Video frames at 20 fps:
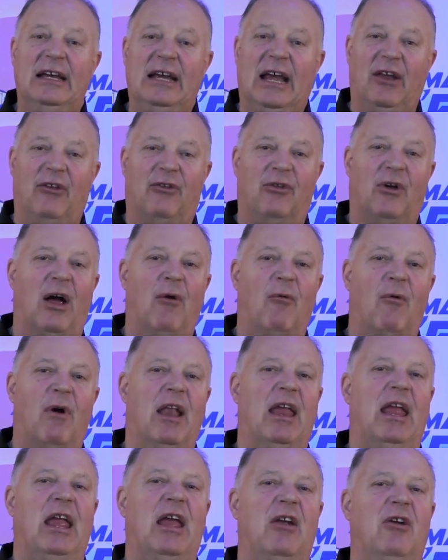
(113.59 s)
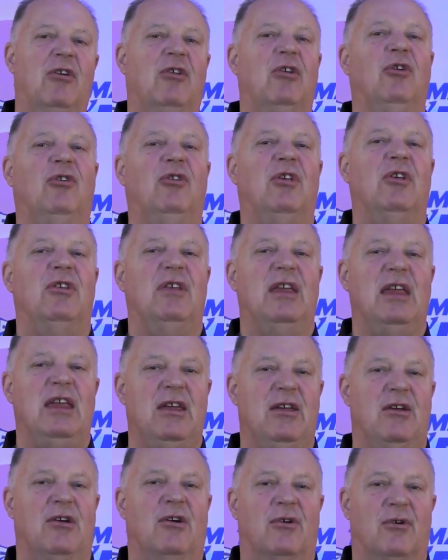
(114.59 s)
And so I want to introduce it to
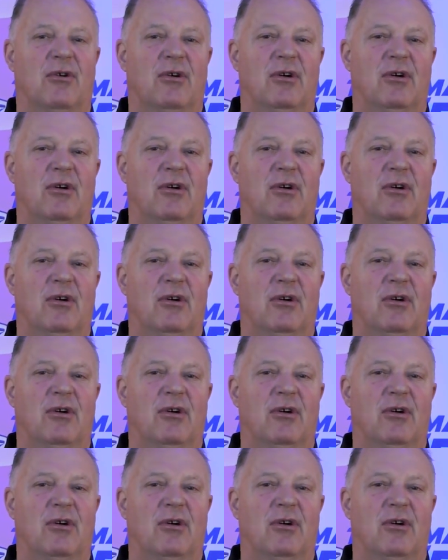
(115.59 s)
you.